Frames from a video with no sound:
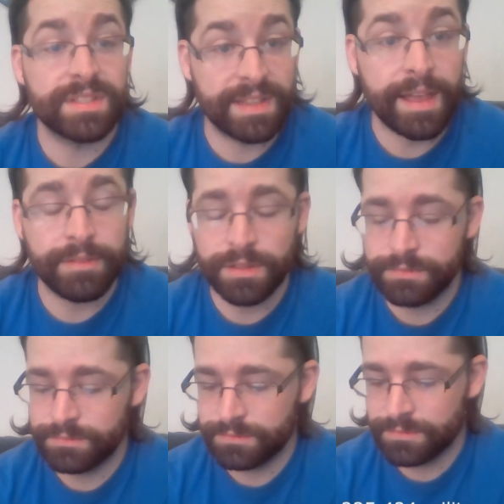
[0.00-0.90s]
level.
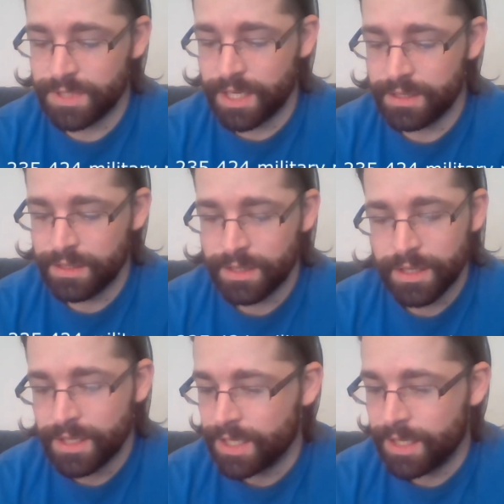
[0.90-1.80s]
Okay,
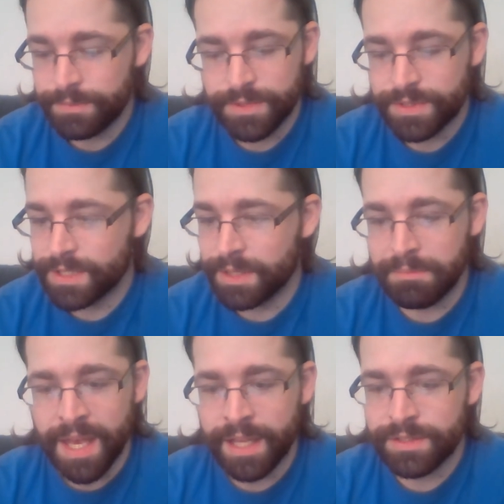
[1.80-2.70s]
I'm just gonna
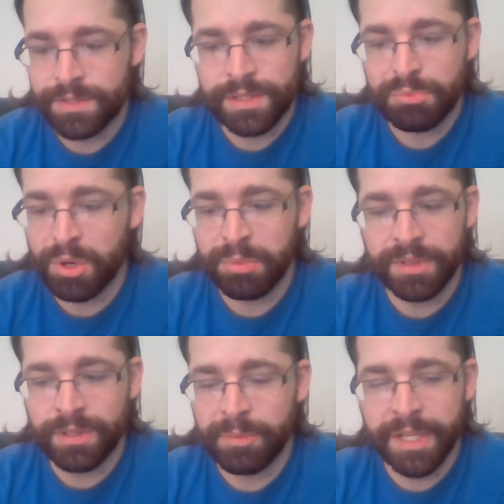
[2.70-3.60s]
mash this purple
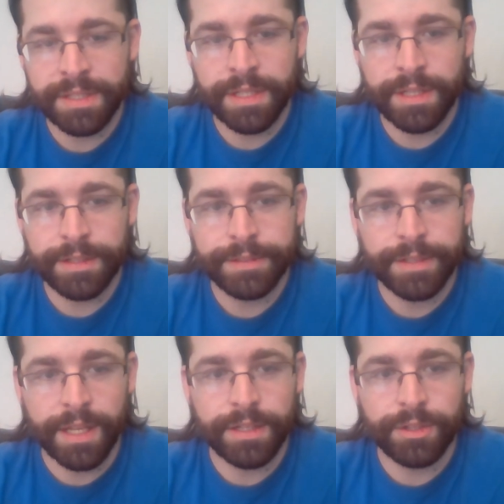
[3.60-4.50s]
little button here
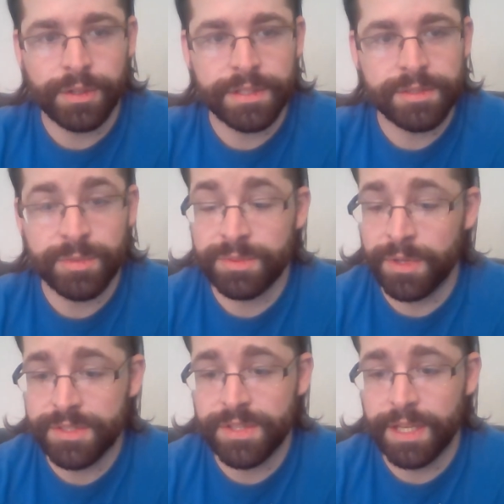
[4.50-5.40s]
and increase him as
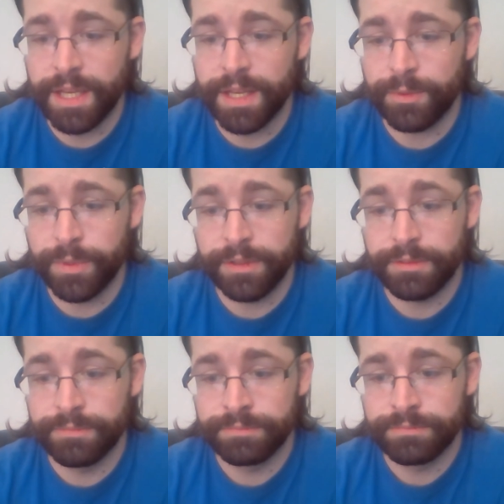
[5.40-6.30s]
much as I can with
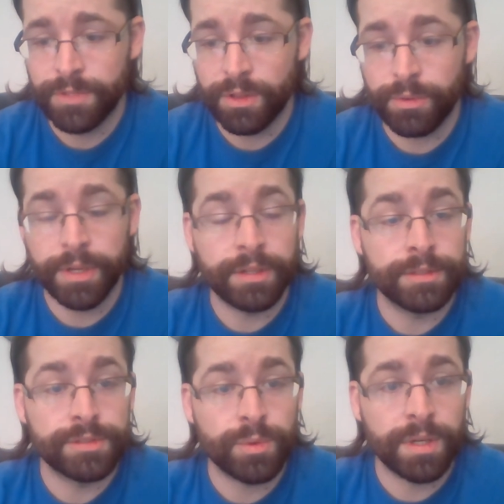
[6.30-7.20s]

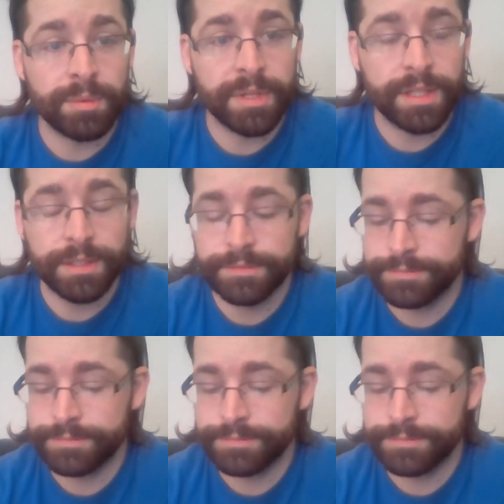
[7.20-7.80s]
320 million.